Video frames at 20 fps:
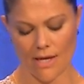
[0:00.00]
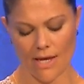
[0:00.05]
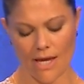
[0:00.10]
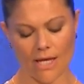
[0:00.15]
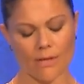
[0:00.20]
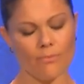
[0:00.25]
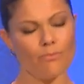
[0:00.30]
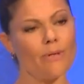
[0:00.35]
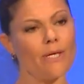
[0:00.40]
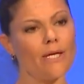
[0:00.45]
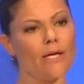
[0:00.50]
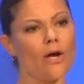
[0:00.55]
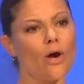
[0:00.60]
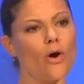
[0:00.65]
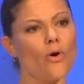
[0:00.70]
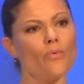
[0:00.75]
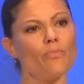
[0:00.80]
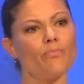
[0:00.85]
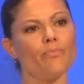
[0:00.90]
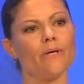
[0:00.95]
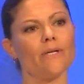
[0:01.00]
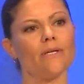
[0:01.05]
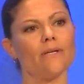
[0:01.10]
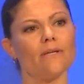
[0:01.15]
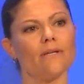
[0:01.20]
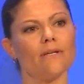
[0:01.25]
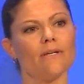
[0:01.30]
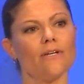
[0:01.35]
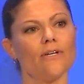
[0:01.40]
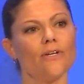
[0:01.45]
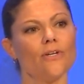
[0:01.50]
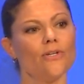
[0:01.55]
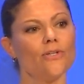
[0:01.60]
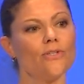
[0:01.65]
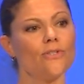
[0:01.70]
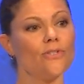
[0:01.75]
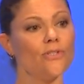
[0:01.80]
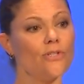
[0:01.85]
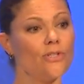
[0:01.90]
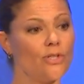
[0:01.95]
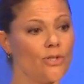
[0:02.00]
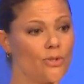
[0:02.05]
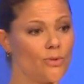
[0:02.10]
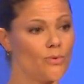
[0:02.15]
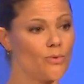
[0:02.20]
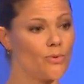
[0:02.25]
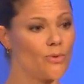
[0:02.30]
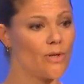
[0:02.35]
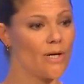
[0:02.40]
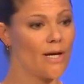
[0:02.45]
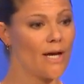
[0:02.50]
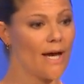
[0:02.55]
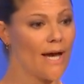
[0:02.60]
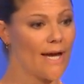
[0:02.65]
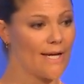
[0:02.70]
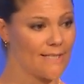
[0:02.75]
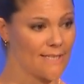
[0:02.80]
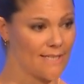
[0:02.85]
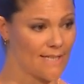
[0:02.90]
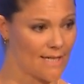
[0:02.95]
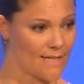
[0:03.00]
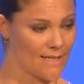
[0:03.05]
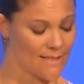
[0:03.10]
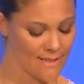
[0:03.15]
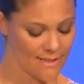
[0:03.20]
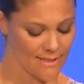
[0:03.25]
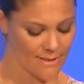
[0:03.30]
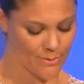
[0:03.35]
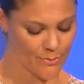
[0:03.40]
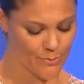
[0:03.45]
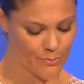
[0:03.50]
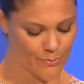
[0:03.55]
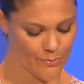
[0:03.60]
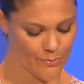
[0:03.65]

and being open to new ideas.